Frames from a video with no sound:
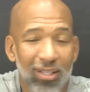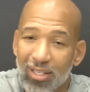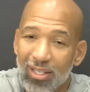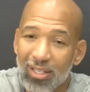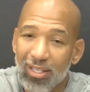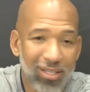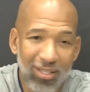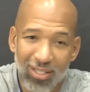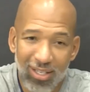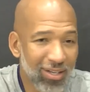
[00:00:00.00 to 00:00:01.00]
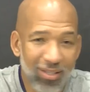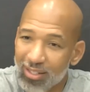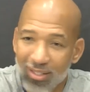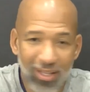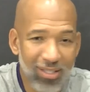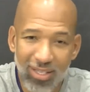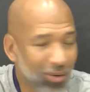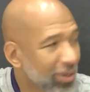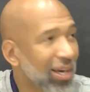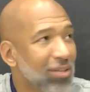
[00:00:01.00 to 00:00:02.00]
and 10 years later, they
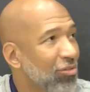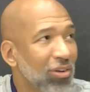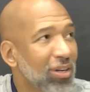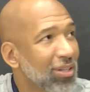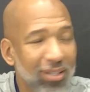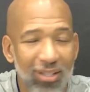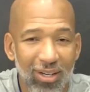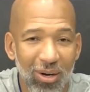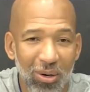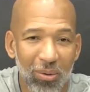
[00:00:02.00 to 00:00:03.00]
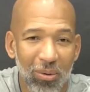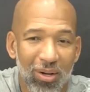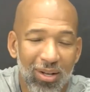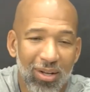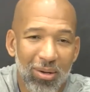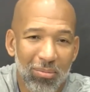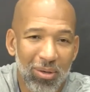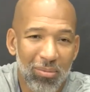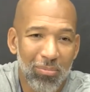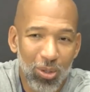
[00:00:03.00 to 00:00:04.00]
still can't defend, you know.
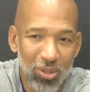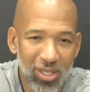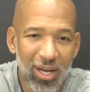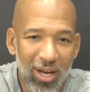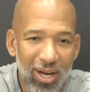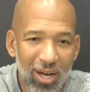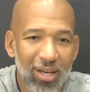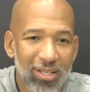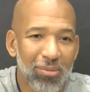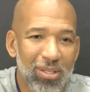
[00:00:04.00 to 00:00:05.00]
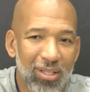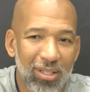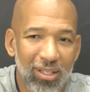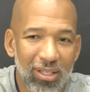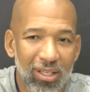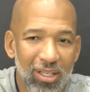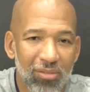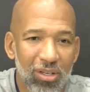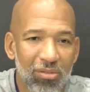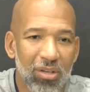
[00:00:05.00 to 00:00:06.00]
But most guys come into the league,
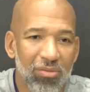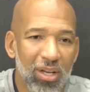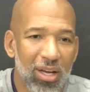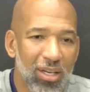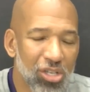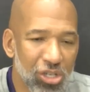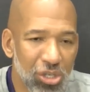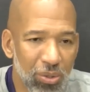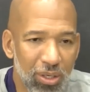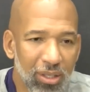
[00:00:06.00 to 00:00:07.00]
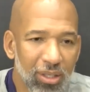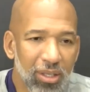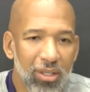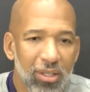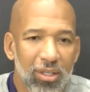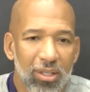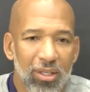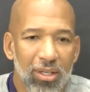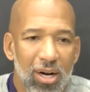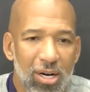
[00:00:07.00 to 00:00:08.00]
even if they had a shooting
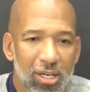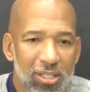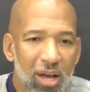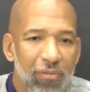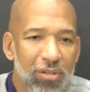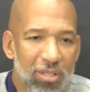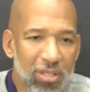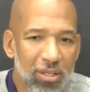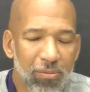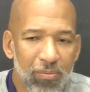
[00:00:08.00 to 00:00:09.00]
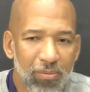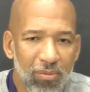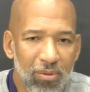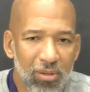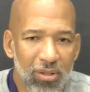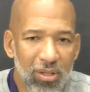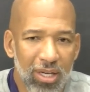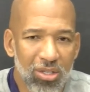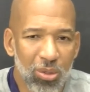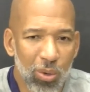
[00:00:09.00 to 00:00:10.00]
deficit,
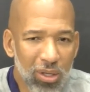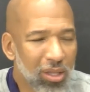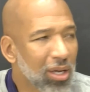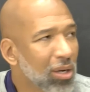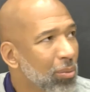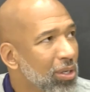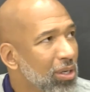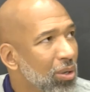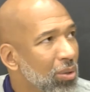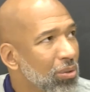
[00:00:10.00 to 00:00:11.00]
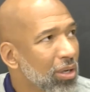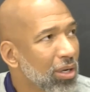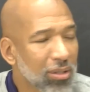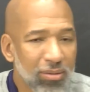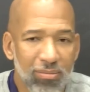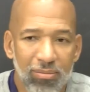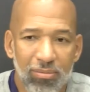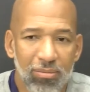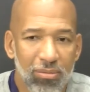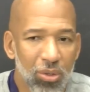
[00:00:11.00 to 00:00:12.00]
that's the one thing we know that
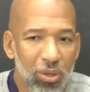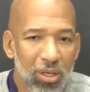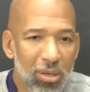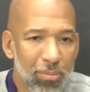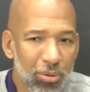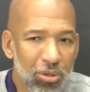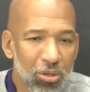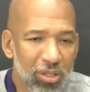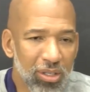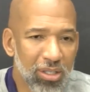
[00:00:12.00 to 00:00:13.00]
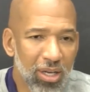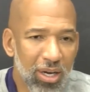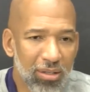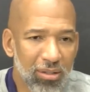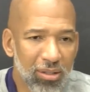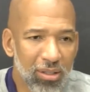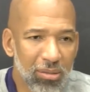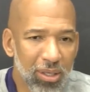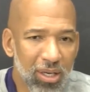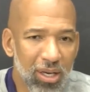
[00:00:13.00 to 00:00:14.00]
you can improve. And he's got good
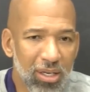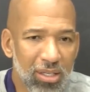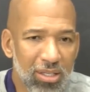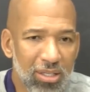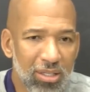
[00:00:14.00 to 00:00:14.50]
mechanics.